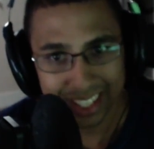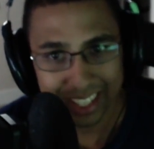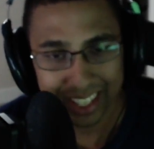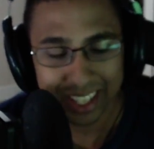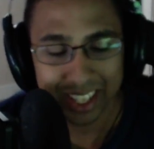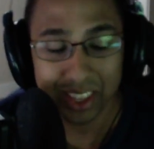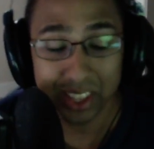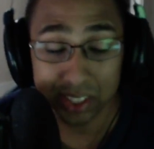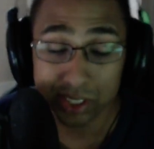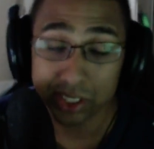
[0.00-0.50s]

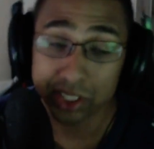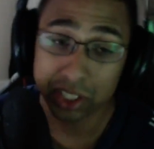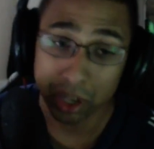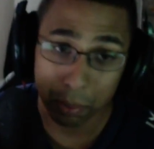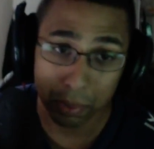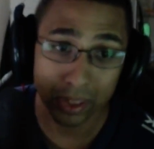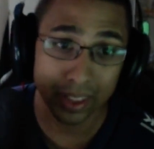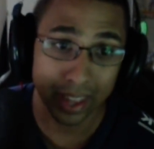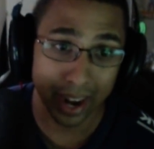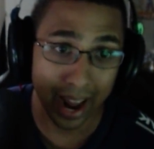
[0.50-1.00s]
This is
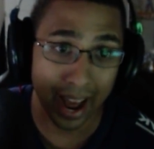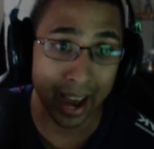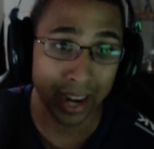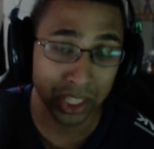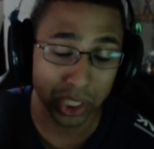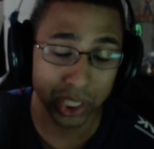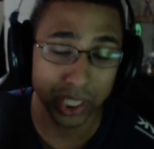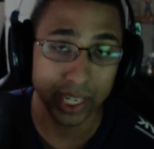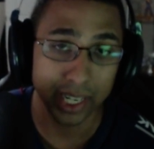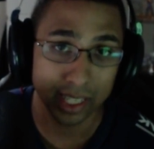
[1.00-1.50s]
something that
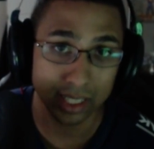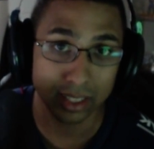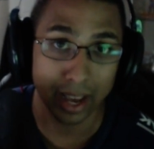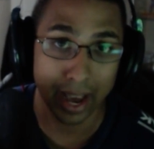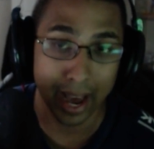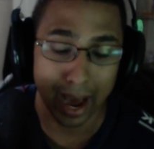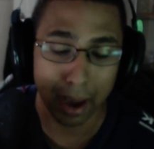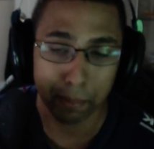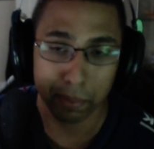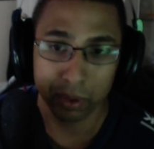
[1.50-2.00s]
actually needed to
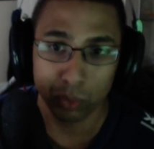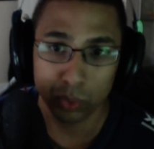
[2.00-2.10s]
happen.